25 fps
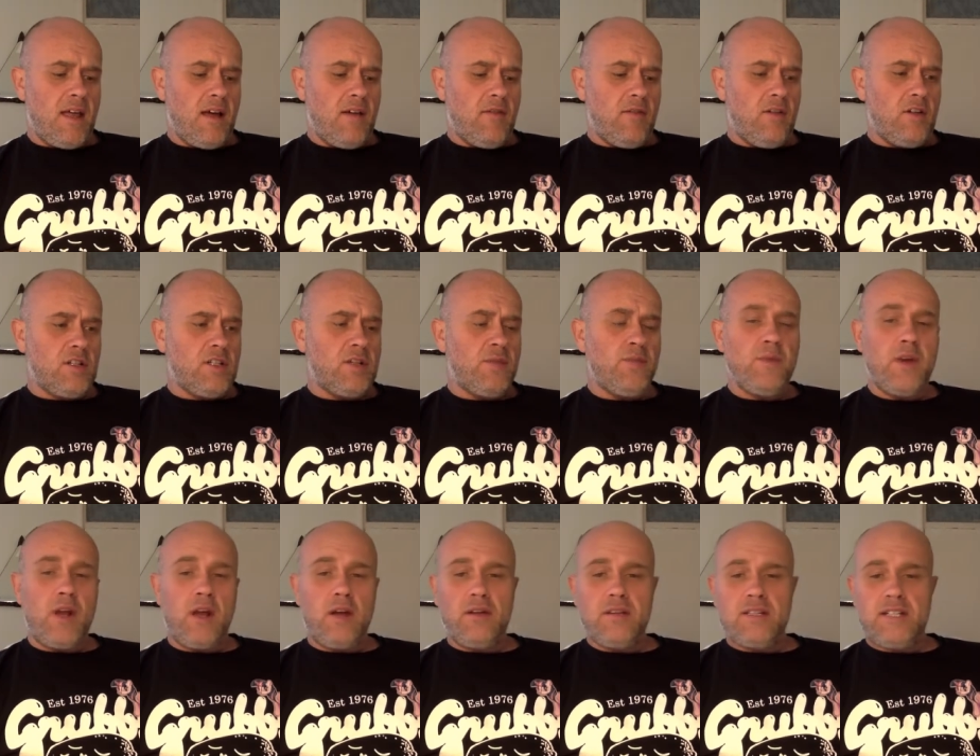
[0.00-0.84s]
I've got some
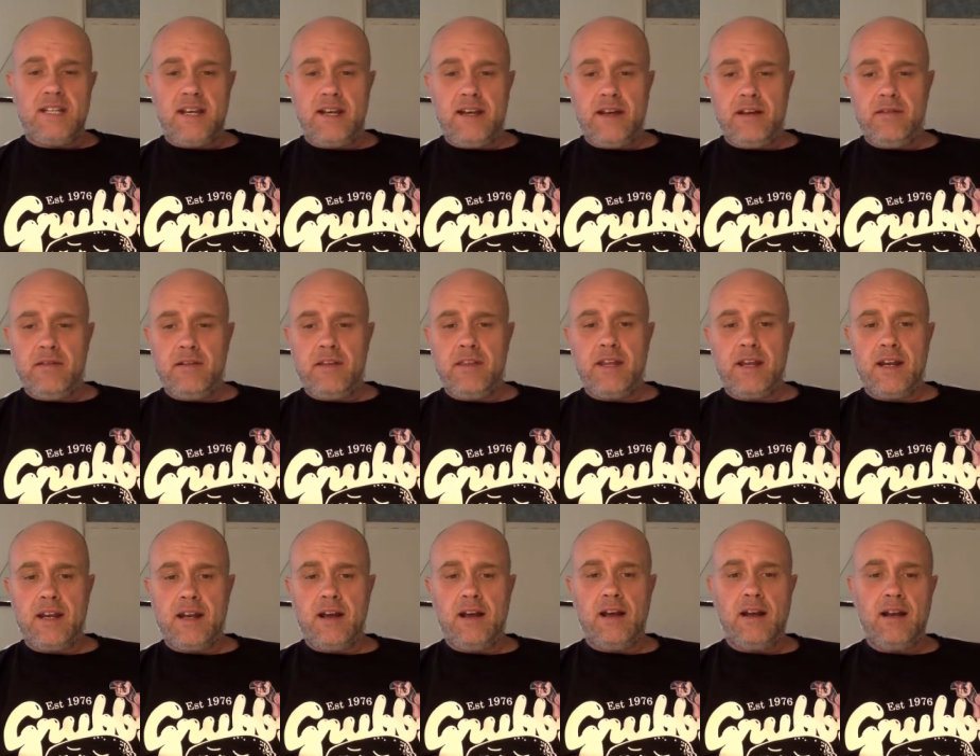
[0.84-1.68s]
notes here and
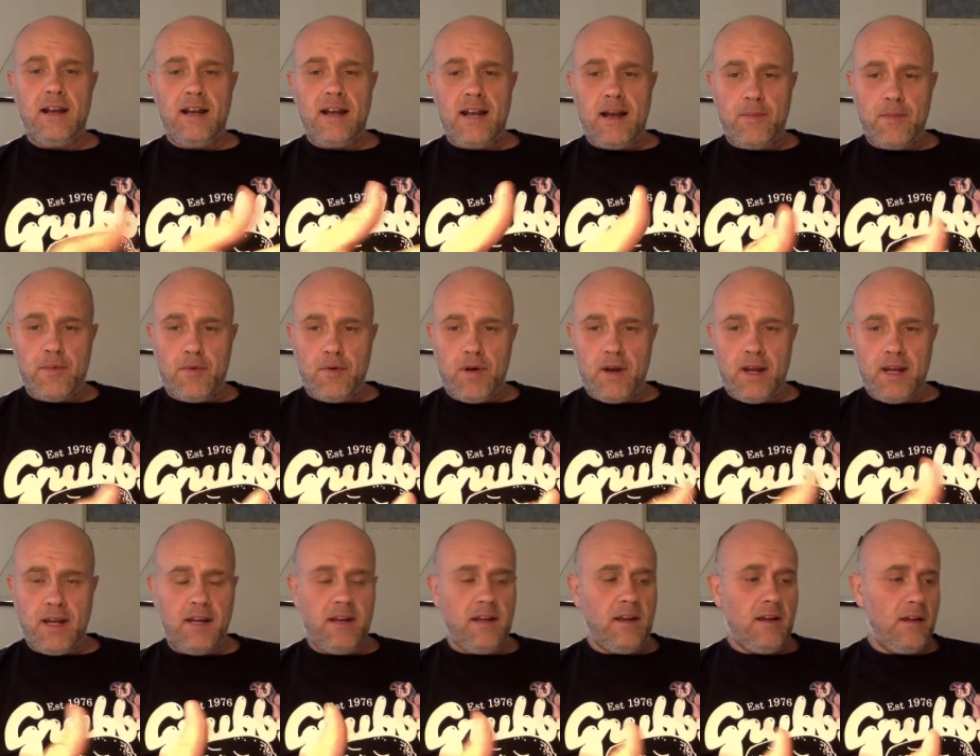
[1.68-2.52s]
then I'll
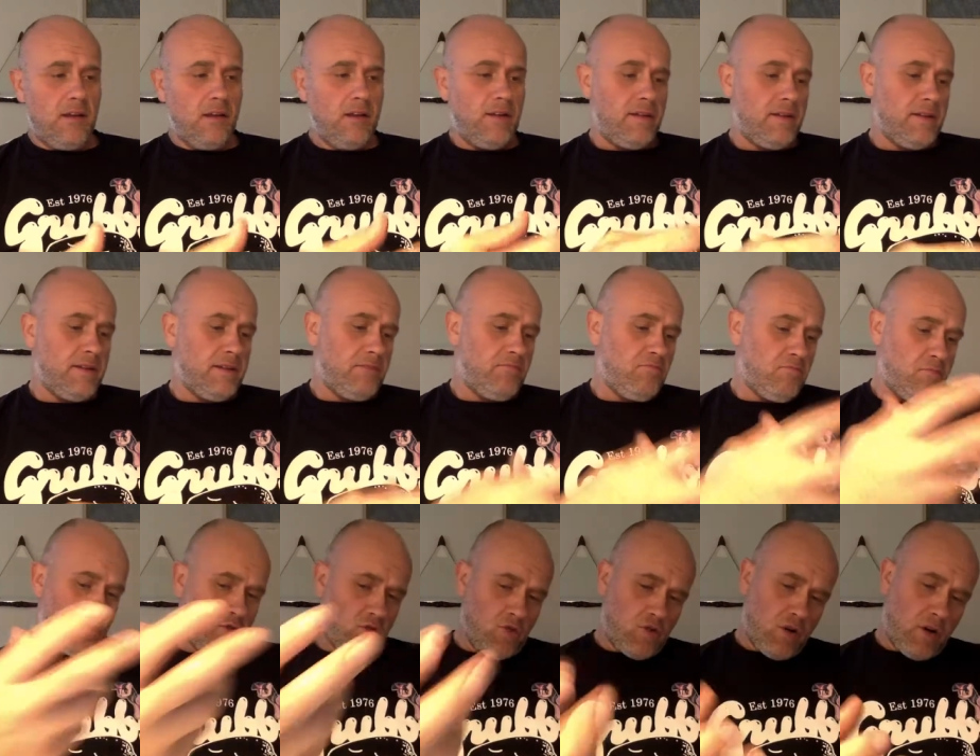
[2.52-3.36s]
elaborate and
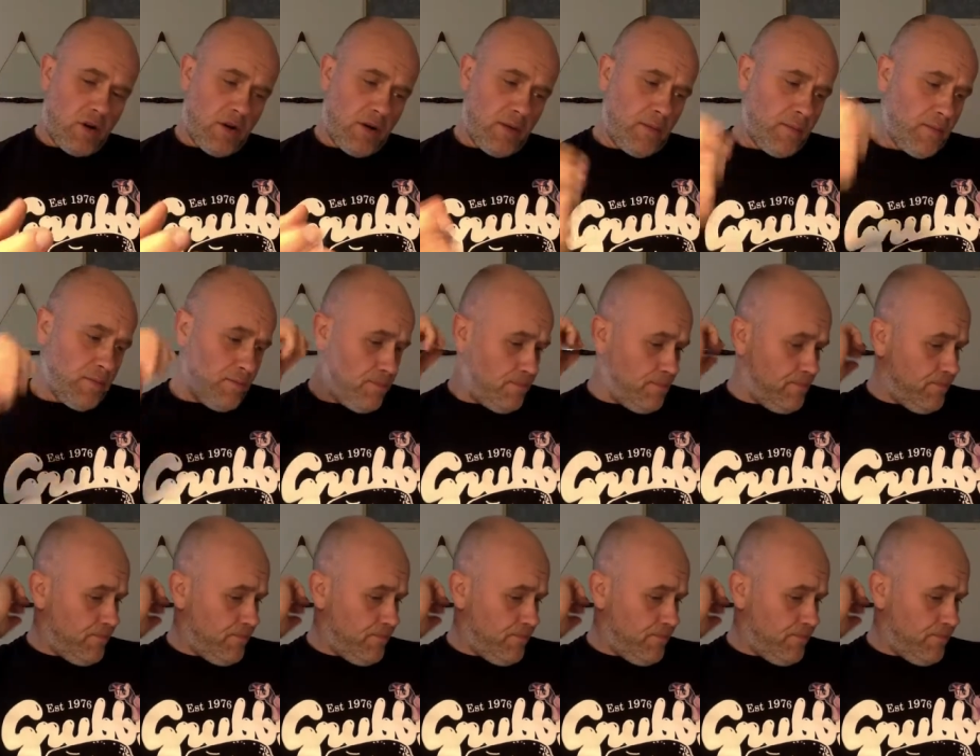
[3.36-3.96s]
try and